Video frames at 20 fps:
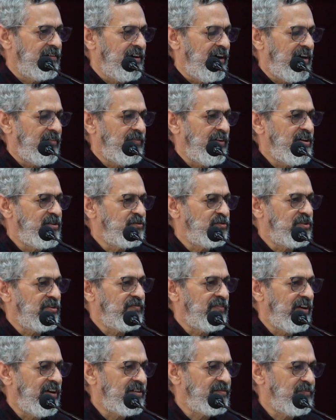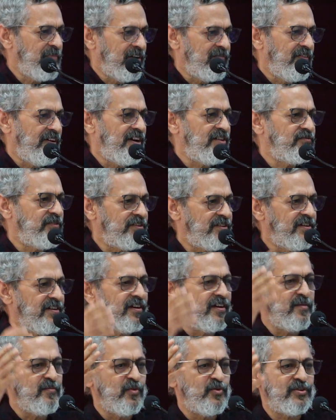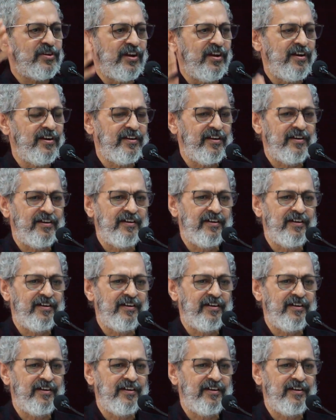I went to the village. My village was in a remote area